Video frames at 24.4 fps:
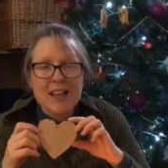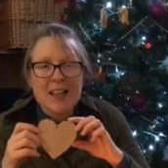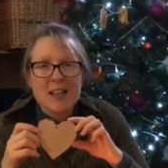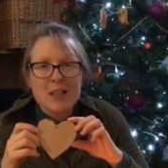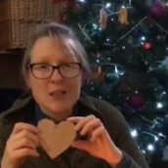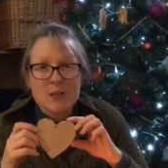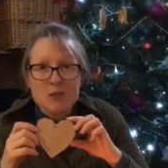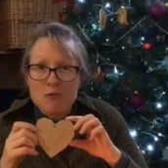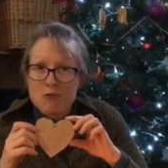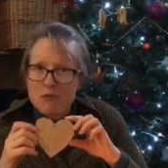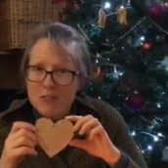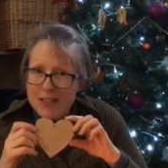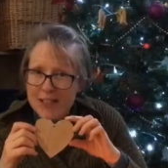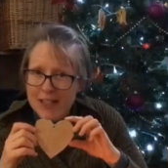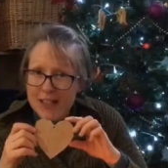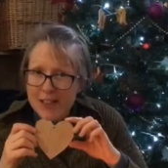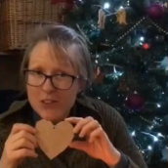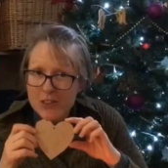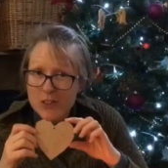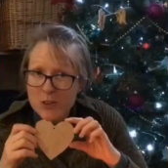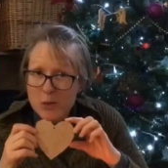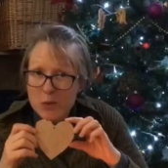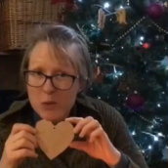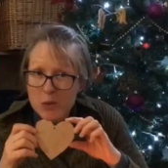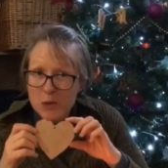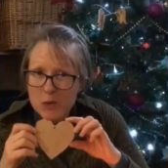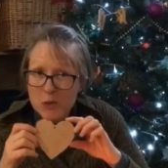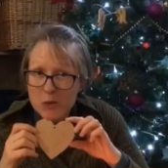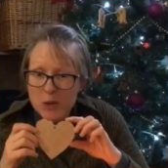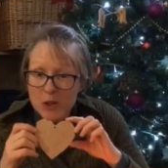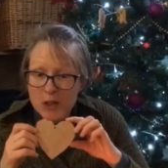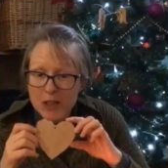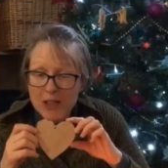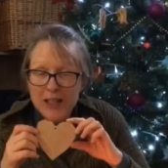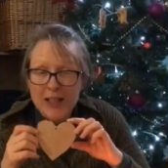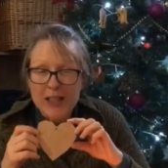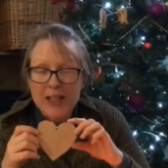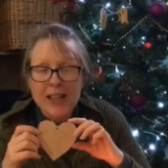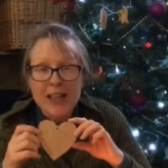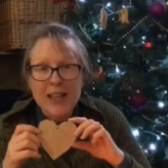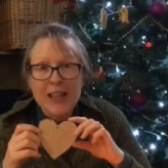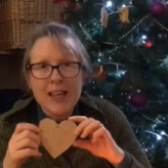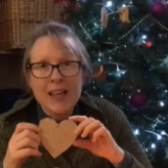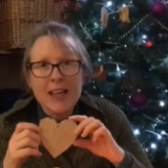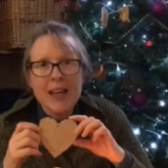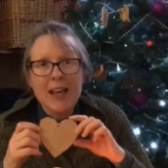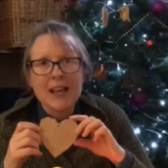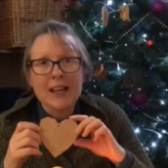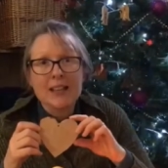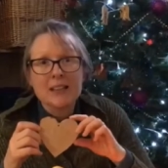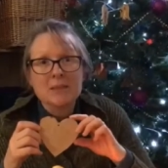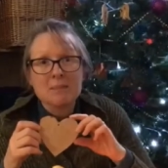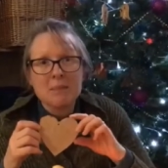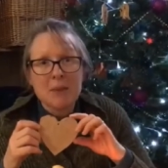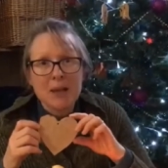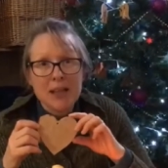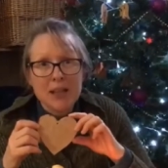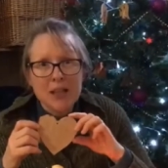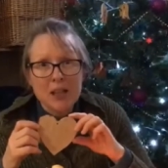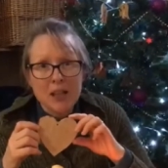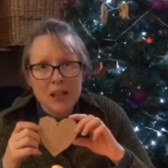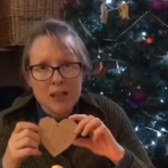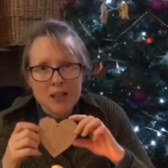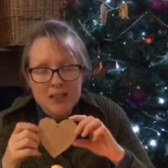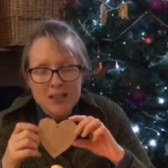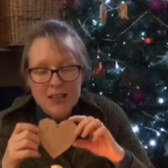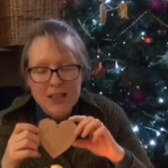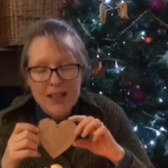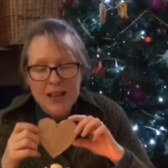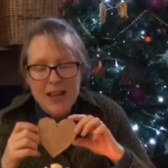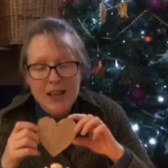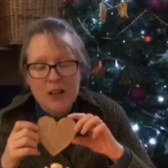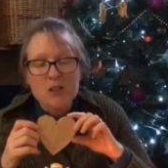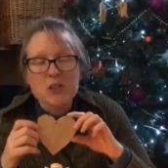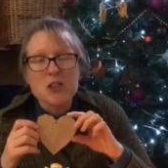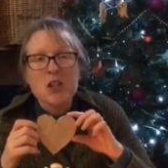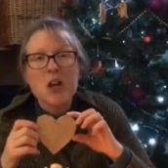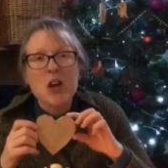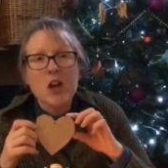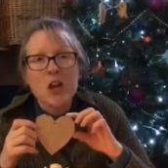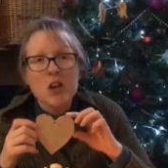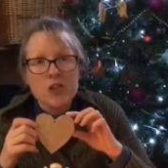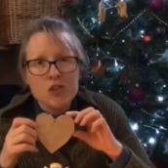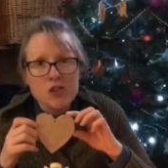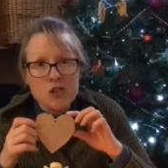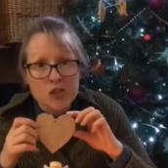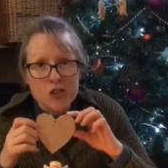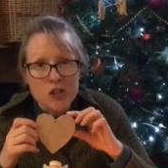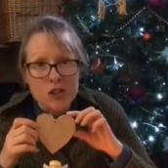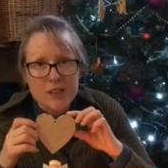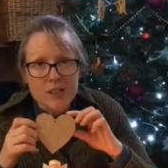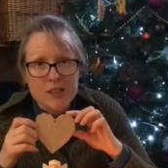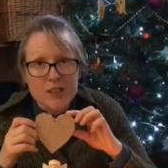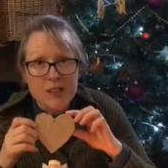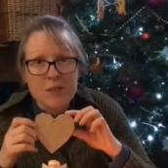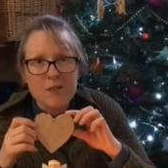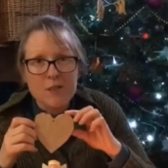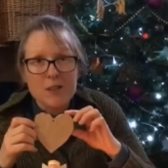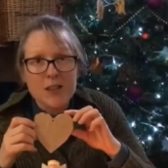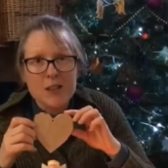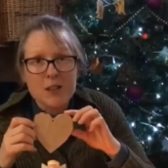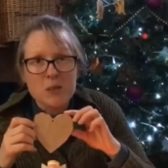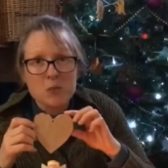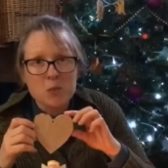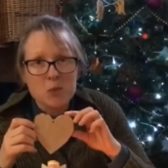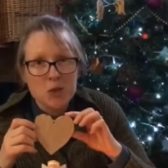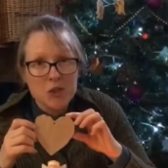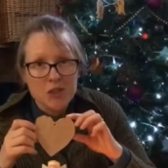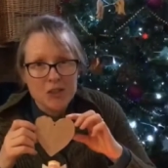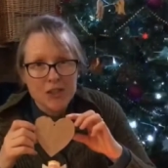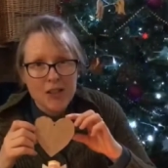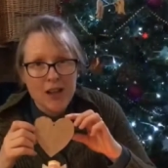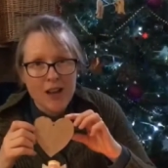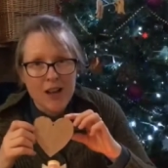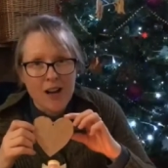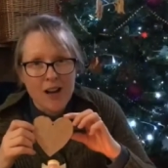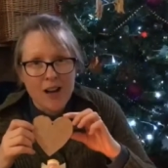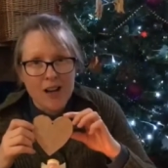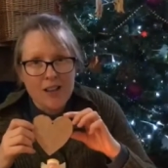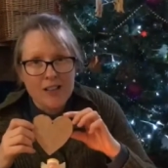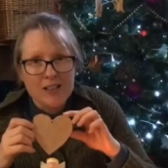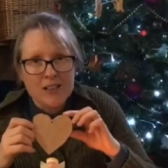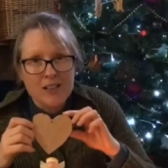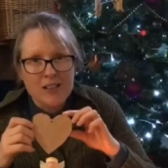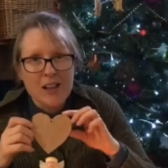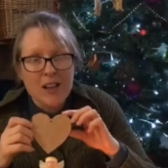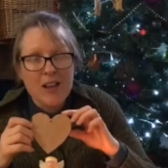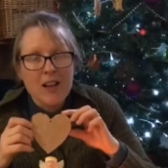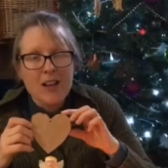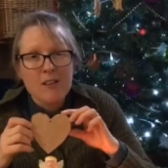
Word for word: is really good at woodwork and he has been cutting out hundreds of these wooden hearts